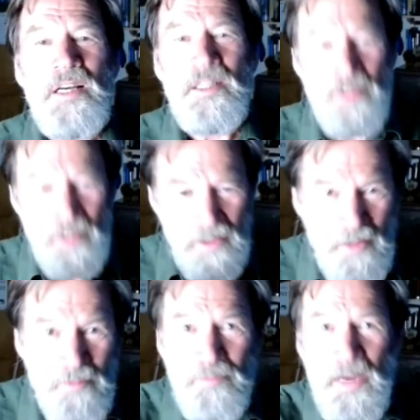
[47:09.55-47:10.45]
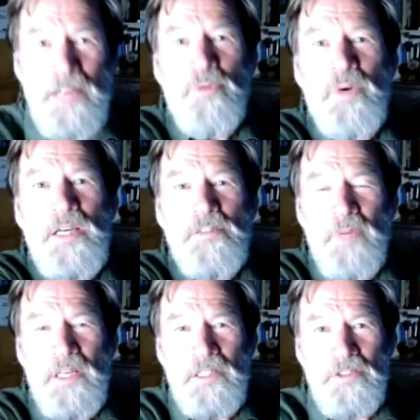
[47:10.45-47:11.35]
and the pathways of
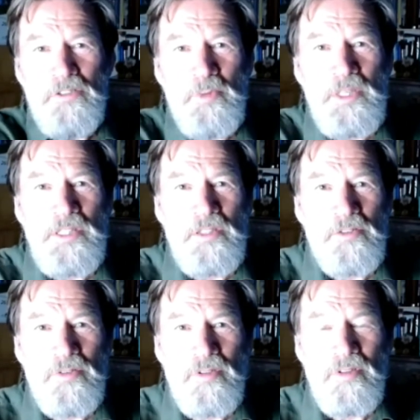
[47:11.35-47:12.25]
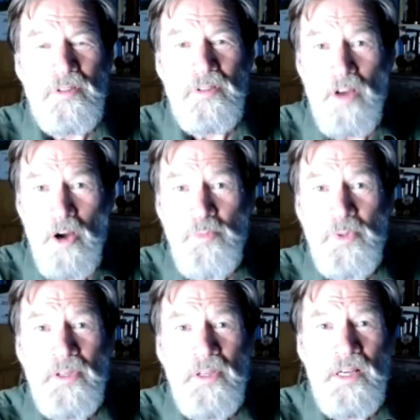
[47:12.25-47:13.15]
migratory species
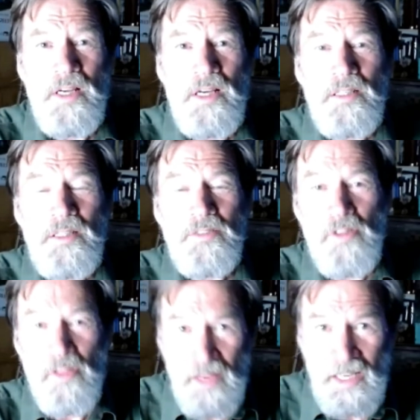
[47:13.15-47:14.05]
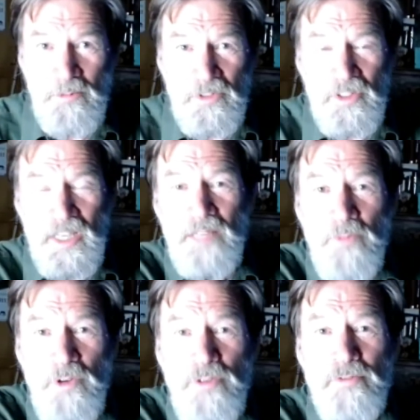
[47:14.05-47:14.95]
open so that the animals can
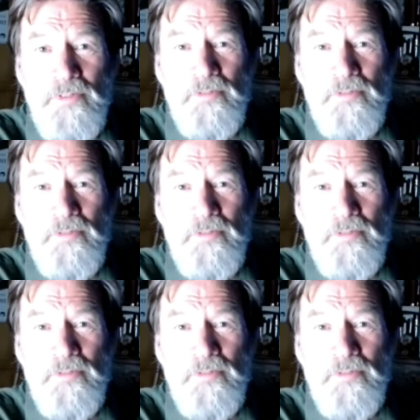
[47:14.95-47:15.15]
move